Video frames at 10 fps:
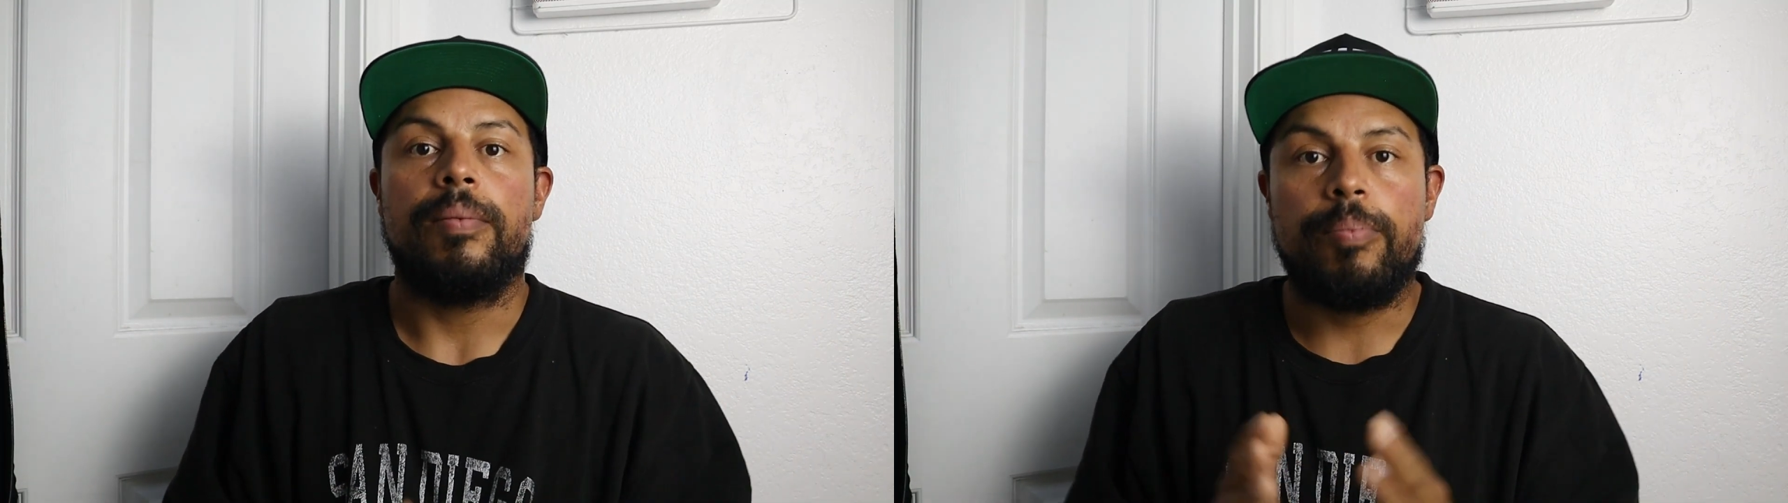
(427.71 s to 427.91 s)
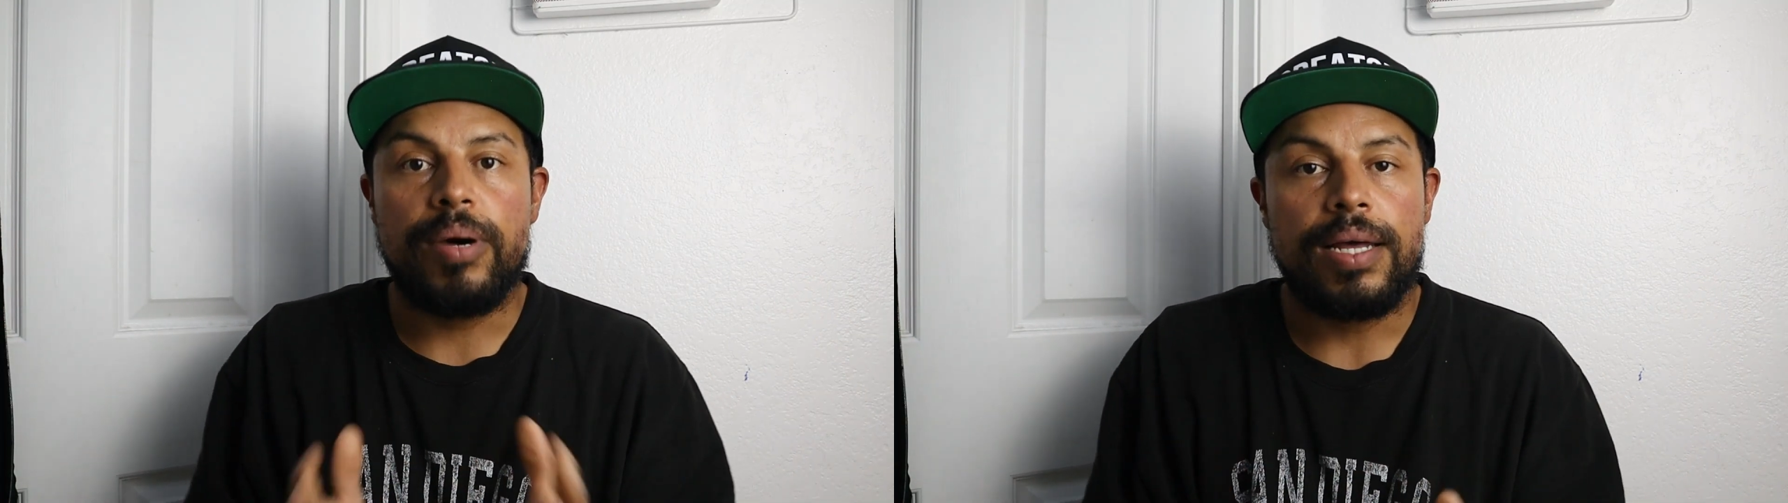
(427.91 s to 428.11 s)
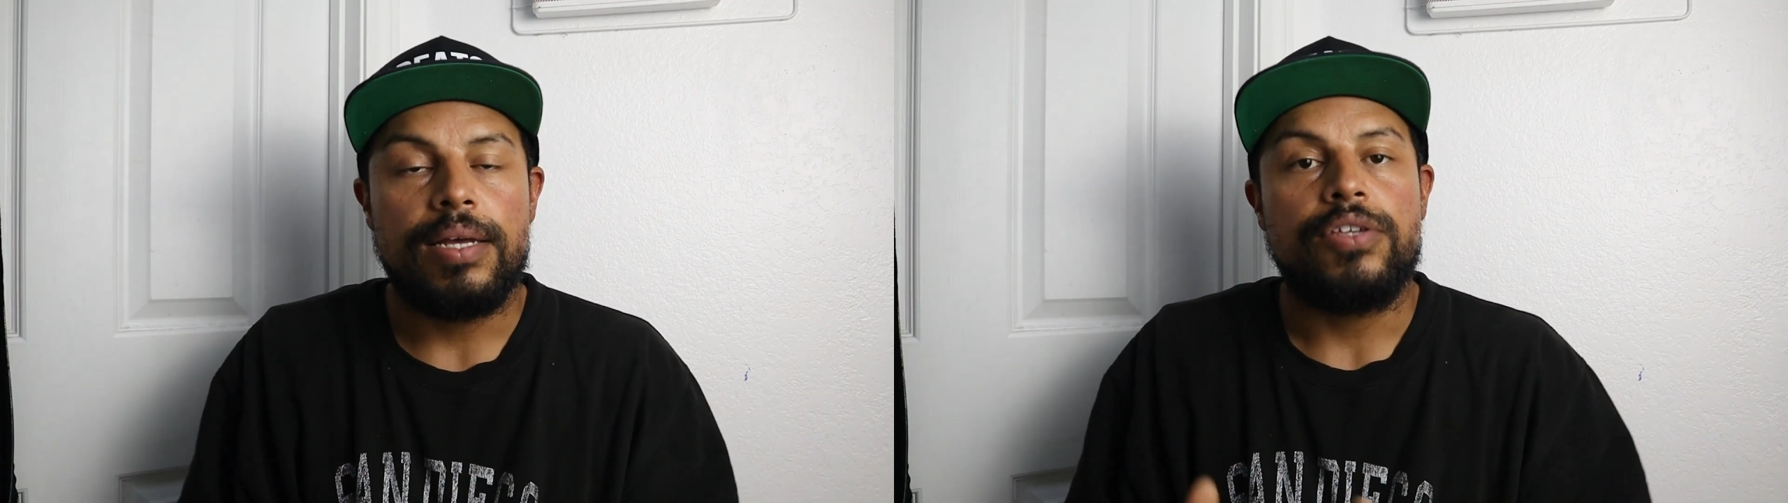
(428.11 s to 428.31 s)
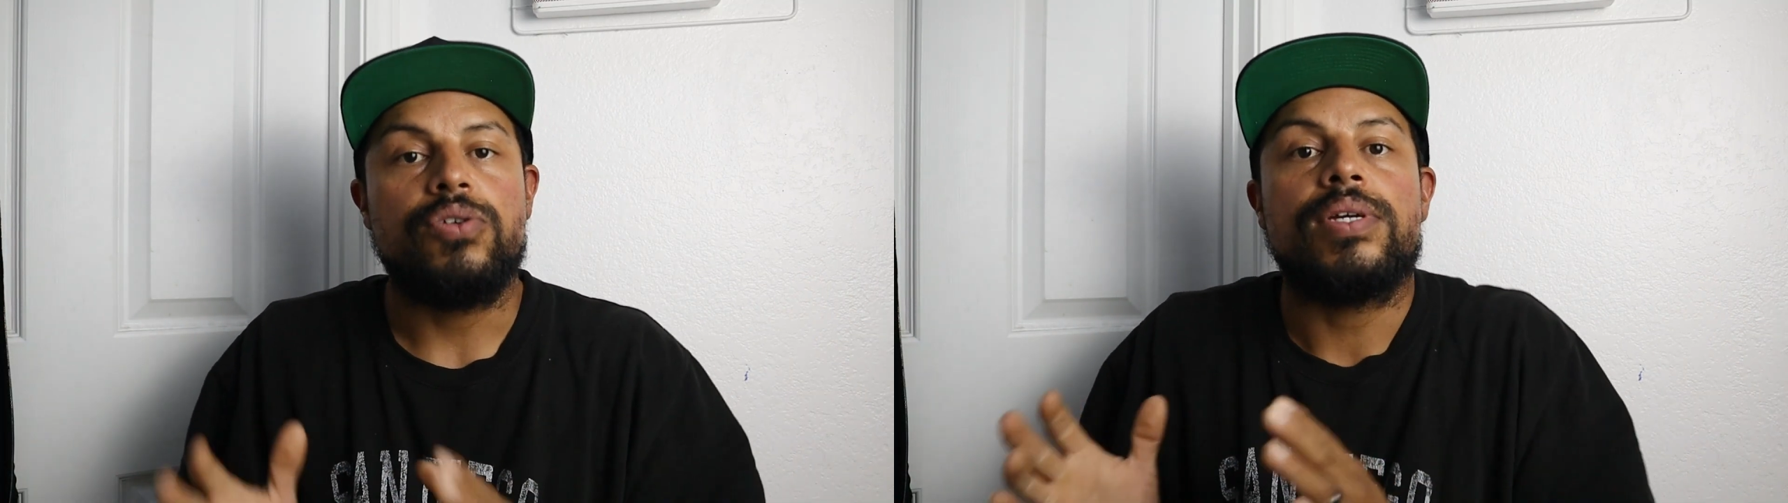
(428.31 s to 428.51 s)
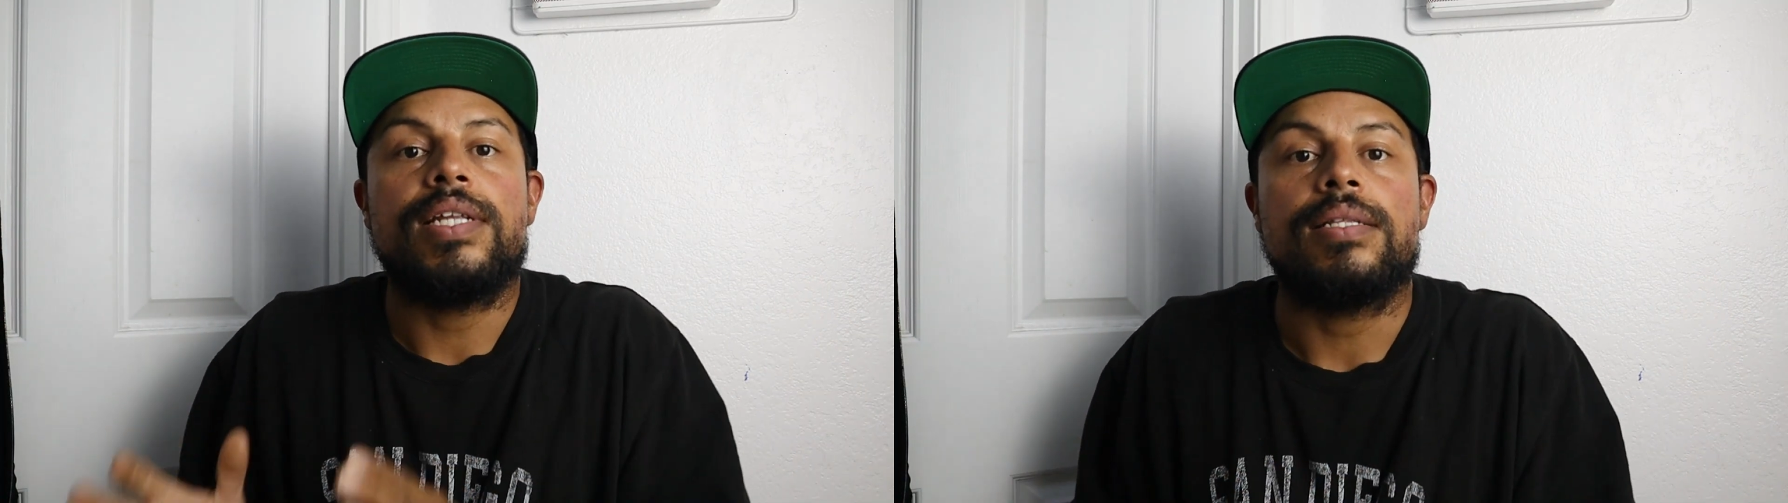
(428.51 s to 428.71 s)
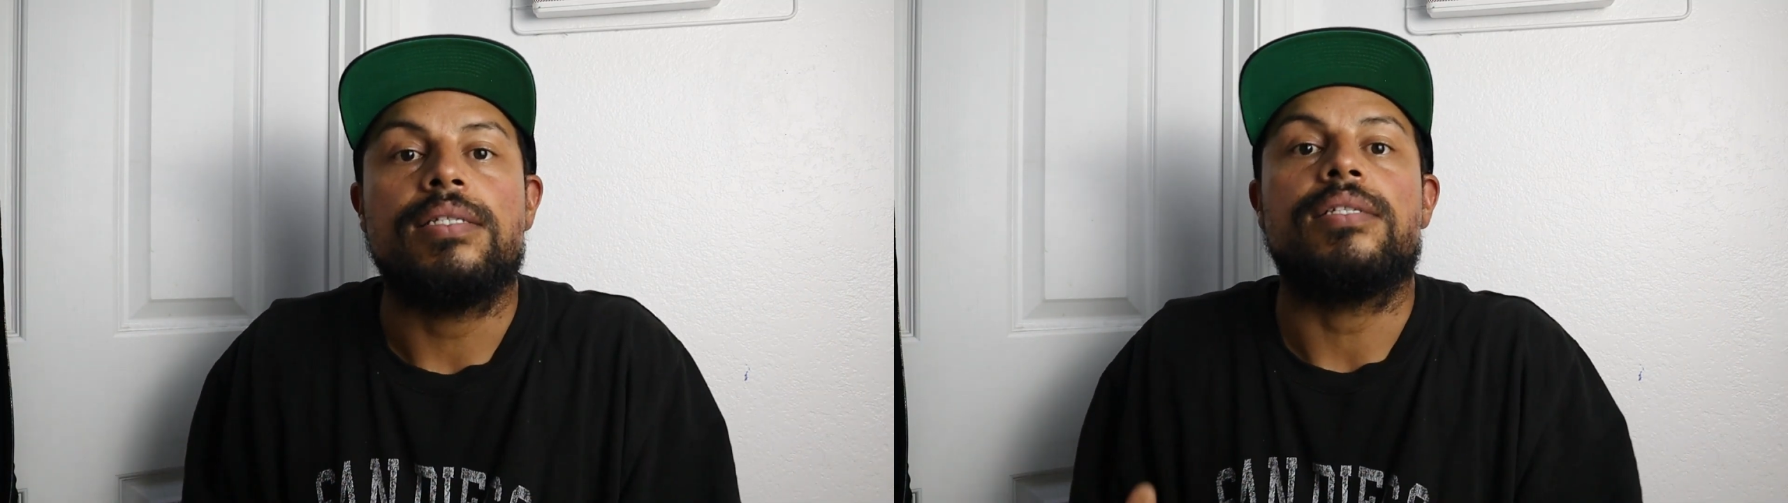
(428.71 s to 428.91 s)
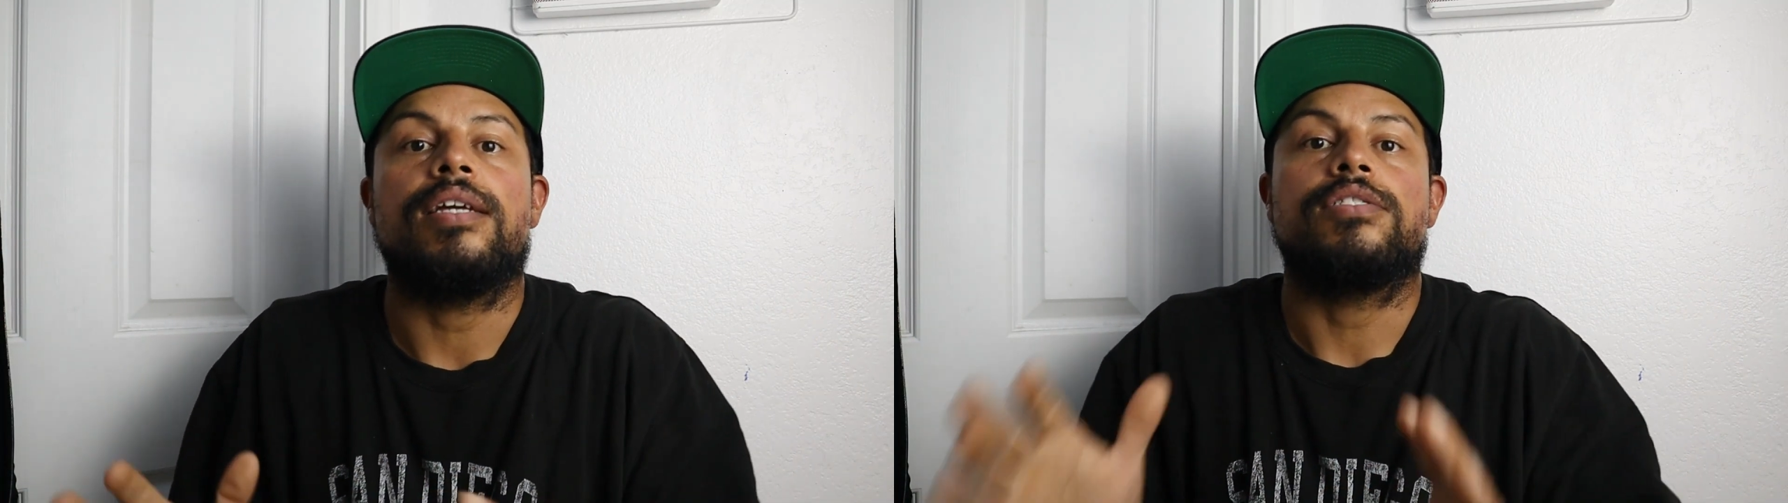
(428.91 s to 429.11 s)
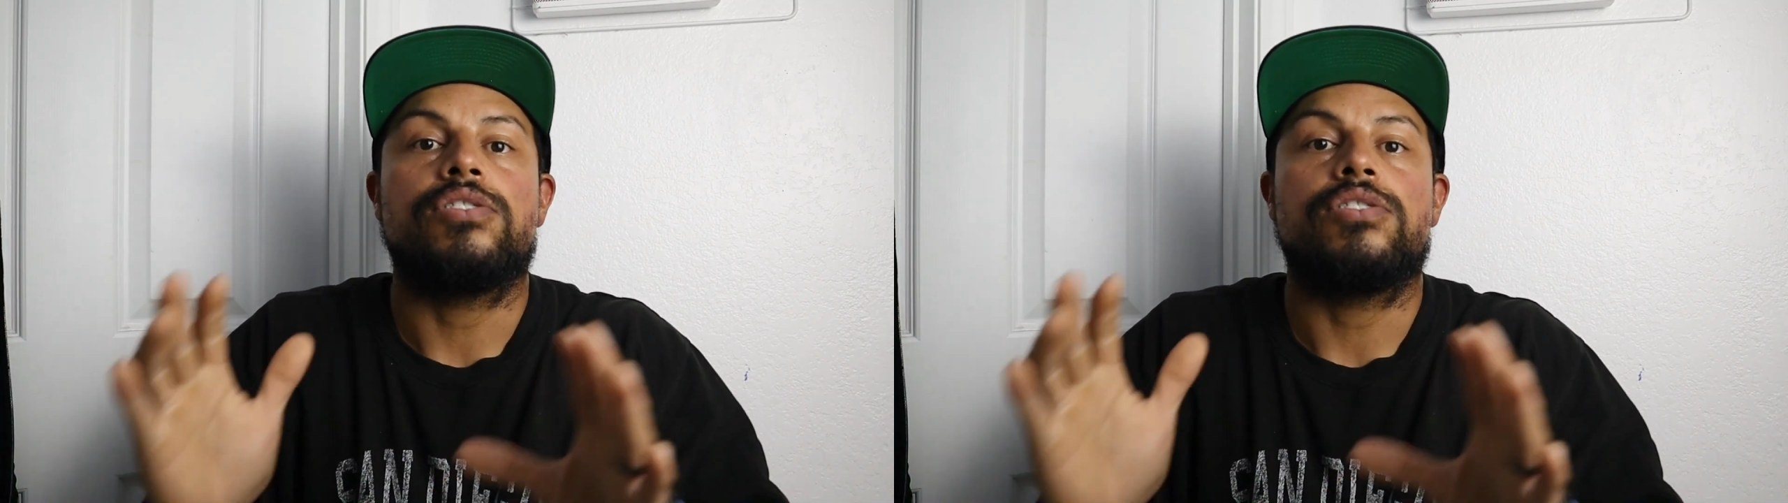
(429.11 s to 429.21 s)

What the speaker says: but you can at least get